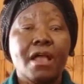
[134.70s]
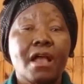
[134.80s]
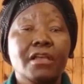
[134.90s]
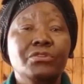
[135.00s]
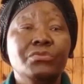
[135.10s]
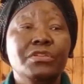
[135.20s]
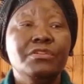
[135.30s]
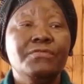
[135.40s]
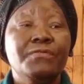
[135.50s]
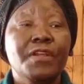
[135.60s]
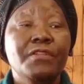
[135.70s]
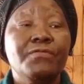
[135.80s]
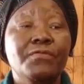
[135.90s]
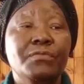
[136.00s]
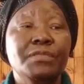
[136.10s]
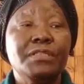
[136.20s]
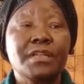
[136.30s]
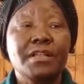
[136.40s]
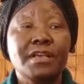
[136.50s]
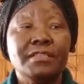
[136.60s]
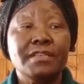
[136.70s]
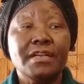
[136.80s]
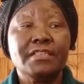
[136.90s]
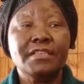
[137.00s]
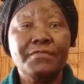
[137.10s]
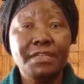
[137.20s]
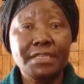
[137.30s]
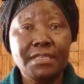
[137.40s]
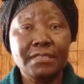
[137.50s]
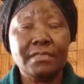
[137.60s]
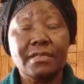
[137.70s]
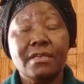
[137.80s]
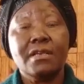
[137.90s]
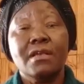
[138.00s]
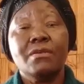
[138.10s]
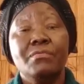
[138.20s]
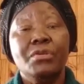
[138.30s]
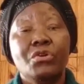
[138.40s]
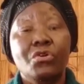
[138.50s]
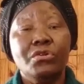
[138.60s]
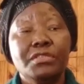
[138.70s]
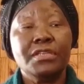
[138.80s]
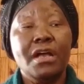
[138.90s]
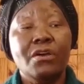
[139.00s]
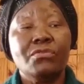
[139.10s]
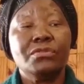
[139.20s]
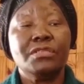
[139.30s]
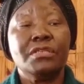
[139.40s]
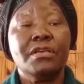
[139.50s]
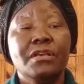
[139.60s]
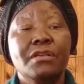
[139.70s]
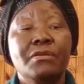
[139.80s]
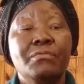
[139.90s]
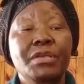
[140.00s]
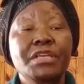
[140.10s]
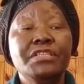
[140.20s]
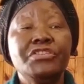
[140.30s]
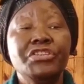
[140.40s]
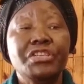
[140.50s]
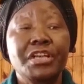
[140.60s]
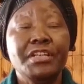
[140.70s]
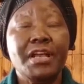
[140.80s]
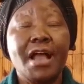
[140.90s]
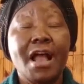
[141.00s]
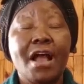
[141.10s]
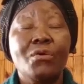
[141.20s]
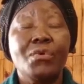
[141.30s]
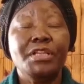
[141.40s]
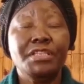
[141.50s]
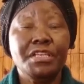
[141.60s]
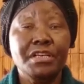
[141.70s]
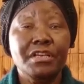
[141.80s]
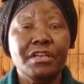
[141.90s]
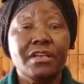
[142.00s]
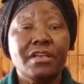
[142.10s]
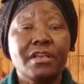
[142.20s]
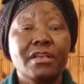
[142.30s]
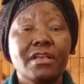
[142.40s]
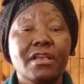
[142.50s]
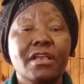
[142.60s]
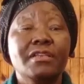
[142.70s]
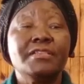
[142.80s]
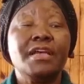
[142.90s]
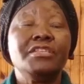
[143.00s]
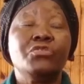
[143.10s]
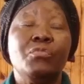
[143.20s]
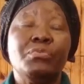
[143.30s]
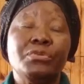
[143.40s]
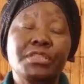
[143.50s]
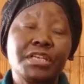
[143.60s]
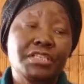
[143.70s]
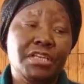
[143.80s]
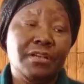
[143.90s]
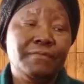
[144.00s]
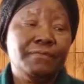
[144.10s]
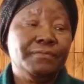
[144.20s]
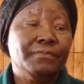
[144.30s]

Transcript: I should refrain from strenuous activities because I was uh, being treated, awaiting a surgical procedure.